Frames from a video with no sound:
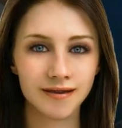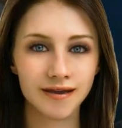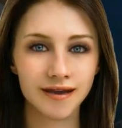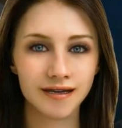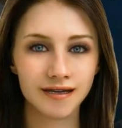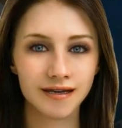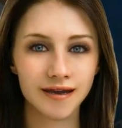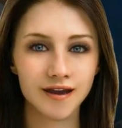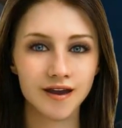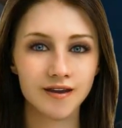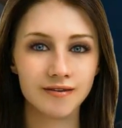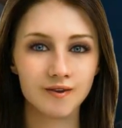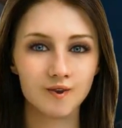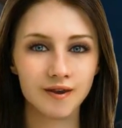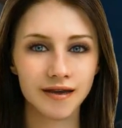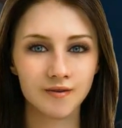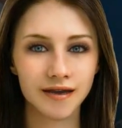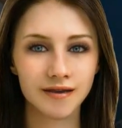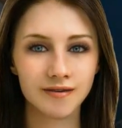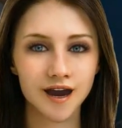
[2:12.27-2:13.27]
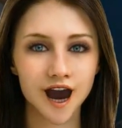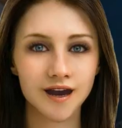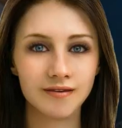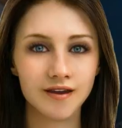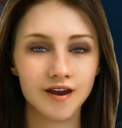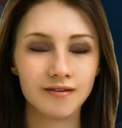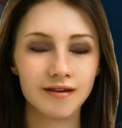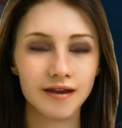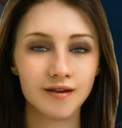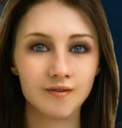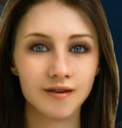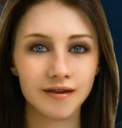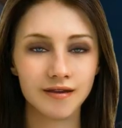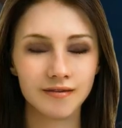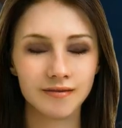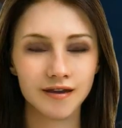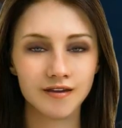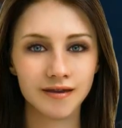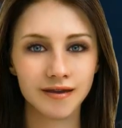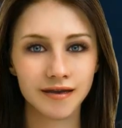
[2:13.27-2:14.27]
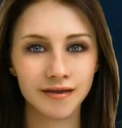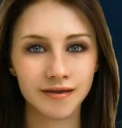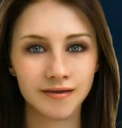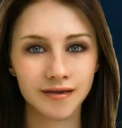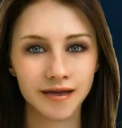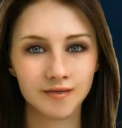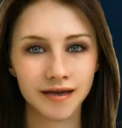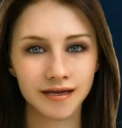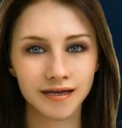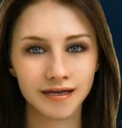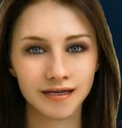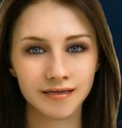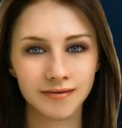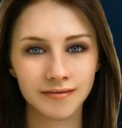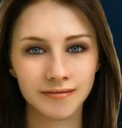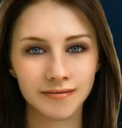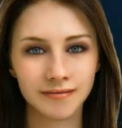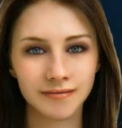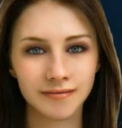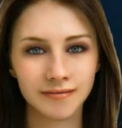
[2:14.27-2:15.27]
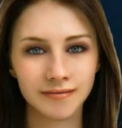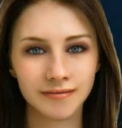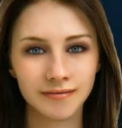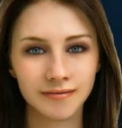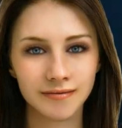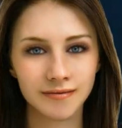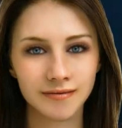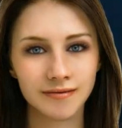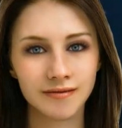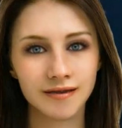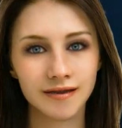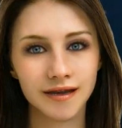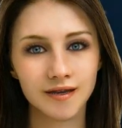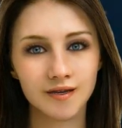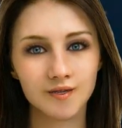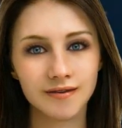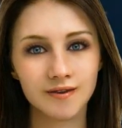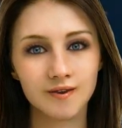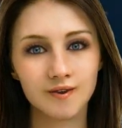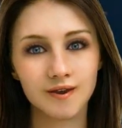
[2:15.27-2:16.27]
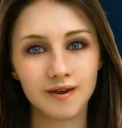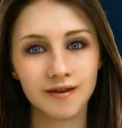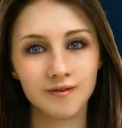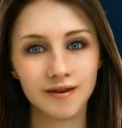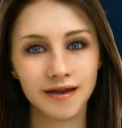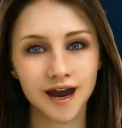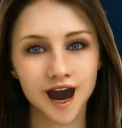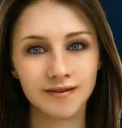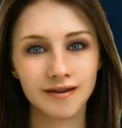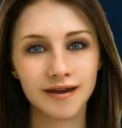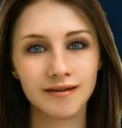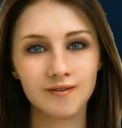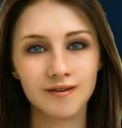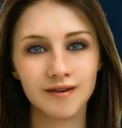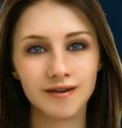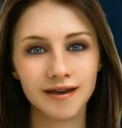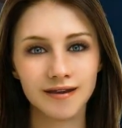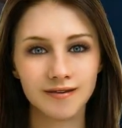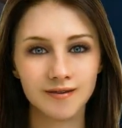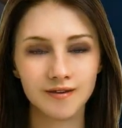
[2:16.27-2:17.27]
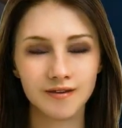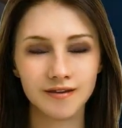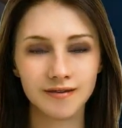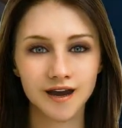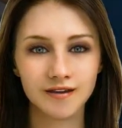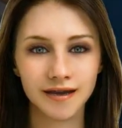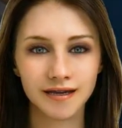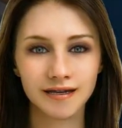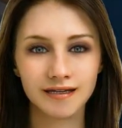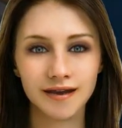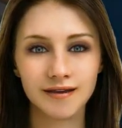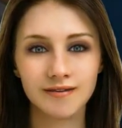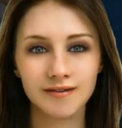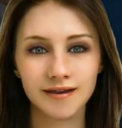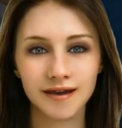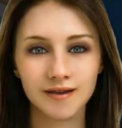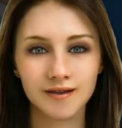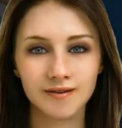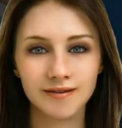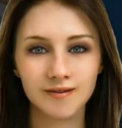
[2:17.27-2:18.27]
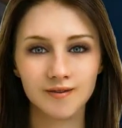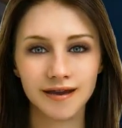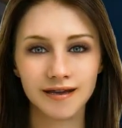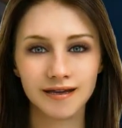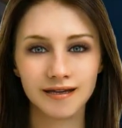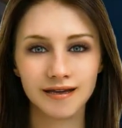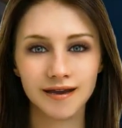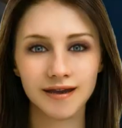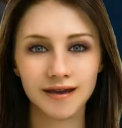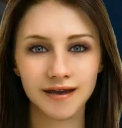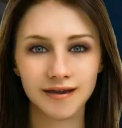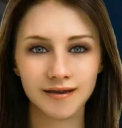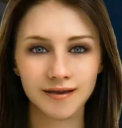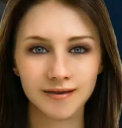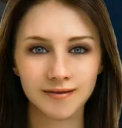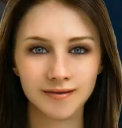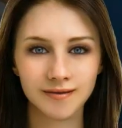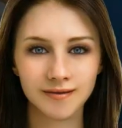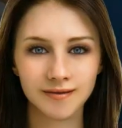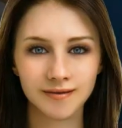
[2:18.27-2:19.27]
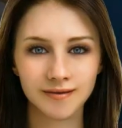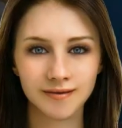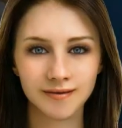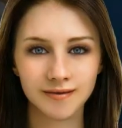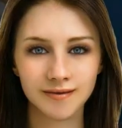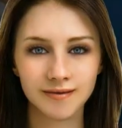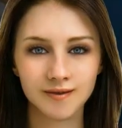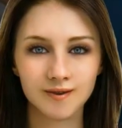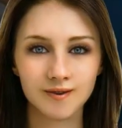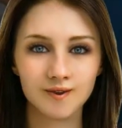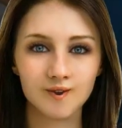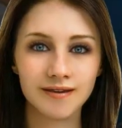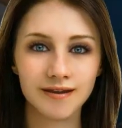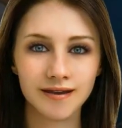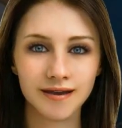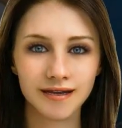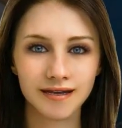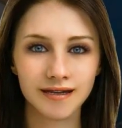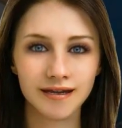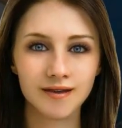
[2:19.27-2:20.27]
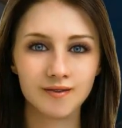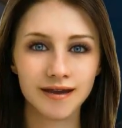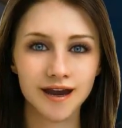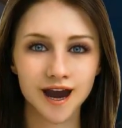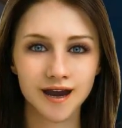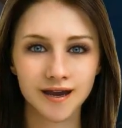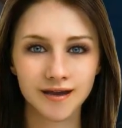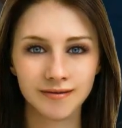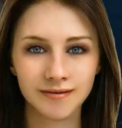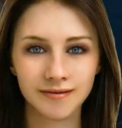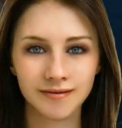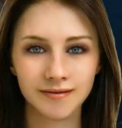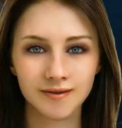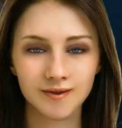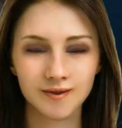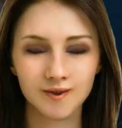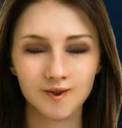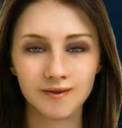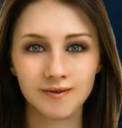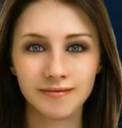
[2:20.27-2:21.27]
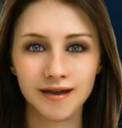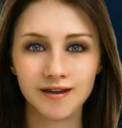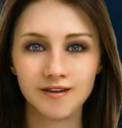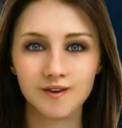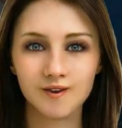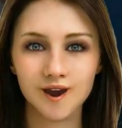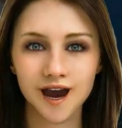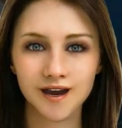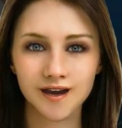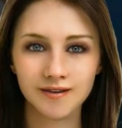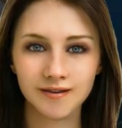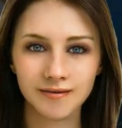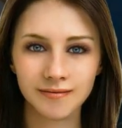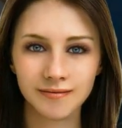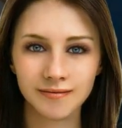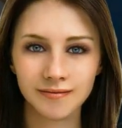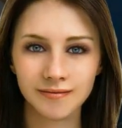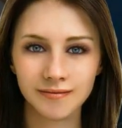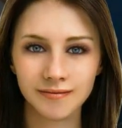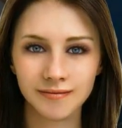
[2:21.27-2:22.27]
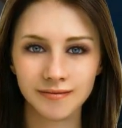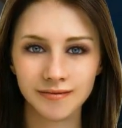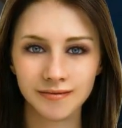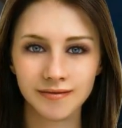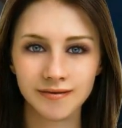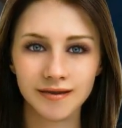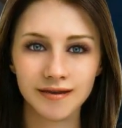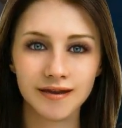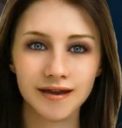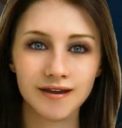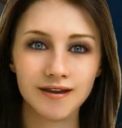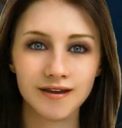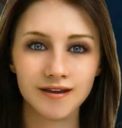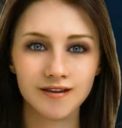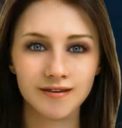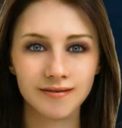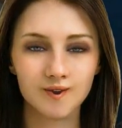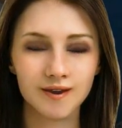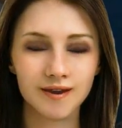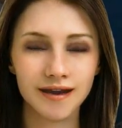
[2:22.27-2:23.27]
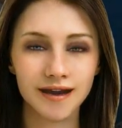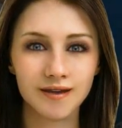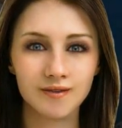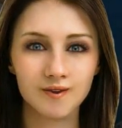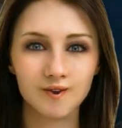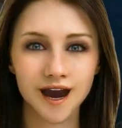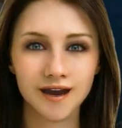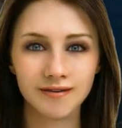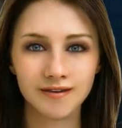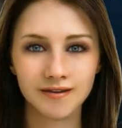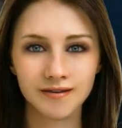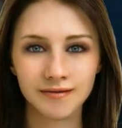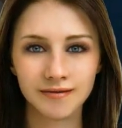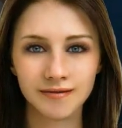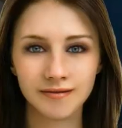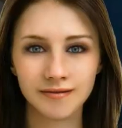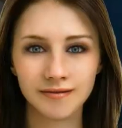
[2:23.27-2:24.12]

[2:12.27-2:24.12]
A signal mirror is also a very effective method used. Flash the mirror along the horizon regardless of whether a plane is in view. Wilderness survival, food and water. Finding food and water.